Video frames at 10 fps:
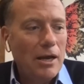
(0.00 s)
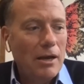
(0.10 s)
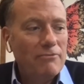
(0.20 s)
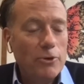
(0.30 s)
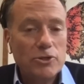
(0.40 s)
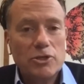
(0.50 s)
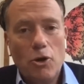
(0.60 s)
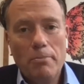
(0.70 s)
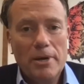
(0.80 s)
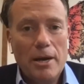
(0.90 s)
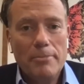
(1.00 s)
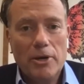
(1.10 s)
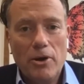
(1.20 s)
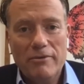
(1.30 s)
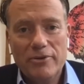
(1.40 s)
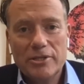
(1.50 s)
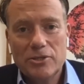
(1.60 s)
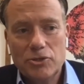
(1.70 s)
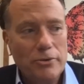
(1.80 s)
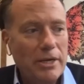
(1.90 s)
First to open up an office
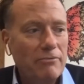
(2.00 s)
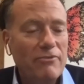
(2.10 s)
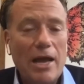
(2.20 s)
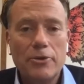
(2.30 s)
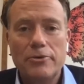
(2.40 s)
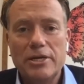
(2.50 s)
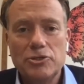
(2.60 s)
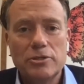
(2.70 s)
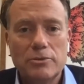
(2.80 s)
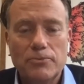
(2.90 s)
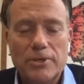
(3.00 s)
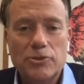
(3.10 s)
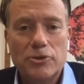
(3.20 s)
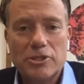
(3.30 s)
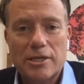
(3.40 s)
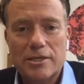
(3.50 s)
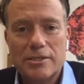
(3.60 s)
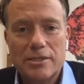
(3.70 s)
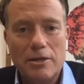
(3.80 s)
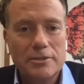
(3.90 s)
doing valuation and research and
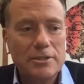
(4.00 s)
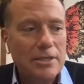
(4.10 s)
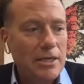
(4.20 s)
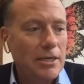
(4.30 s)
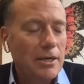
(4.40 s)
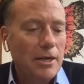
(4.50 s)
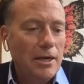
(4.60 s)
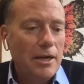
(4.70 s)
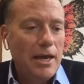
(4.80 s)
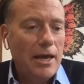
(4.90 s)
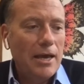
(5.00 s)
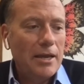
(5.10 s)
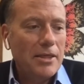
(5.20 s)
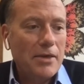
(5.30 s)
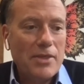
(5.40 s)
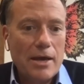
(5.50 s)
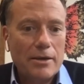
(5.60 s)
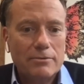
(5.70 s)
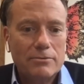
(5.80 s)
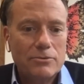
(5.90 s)
consultancy. And then
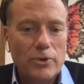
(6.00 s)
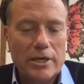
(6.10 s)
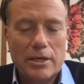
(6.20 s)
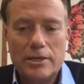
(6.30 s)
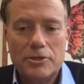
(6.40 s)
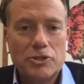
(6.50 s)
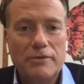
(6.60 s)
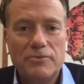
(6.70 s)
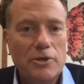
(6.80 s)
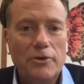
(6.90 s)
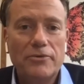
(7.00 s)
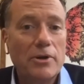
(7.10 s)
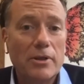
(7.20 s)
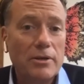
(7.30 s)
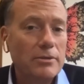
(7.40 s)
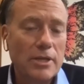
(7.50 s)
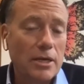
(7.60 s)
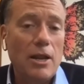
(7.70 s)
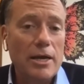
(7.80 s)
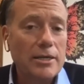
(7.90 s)
that quickly shifted over to the
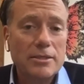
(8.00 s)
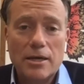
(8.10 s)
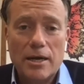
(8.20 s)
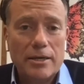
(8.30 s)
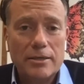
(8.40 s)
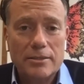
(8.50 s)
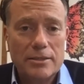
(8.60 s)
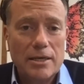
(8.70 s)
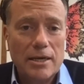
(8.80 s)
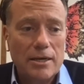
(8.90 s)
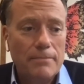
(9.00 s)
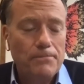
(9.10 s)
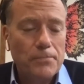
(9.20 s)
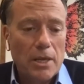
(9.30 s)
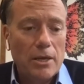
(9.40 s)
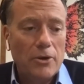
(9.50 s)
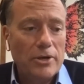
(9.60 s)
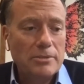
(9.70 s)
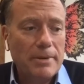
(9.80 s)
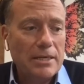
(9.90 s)
client side. And I
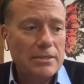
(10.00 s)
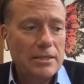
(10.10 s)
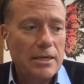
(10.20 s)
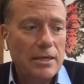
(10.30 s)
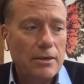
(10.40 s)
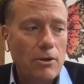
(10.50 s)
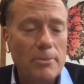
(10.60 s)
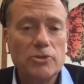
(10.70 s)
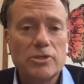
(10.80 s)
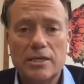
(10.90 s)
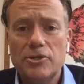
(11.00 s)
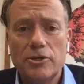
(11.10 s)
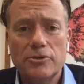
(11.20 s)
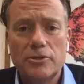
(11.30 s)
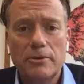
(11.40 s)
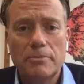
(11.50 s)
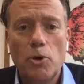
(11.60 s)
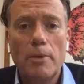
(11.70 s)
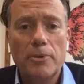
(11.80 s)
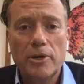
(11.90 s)
spent almost 6 years doing
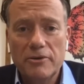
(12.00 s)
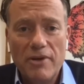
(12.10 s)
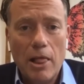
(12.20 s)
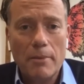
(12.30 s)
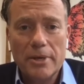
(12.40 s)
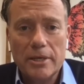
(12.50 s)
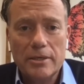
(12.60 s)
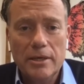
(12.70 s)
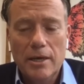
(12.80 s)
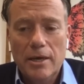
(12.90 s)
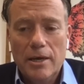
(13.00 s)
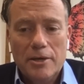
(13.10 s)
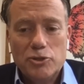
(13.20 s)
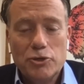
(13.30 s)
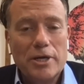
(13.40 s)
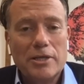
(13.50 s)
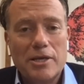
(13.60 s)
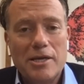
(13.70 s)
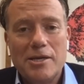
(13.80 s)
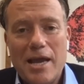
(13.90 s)
property development during
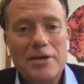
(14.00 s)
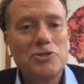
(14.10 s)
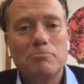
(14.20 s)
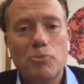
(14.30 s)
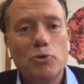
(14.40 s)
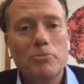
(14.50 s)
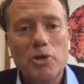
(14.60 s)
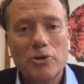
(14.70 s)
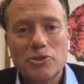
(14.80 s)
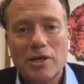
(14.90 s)
the Asian boom years.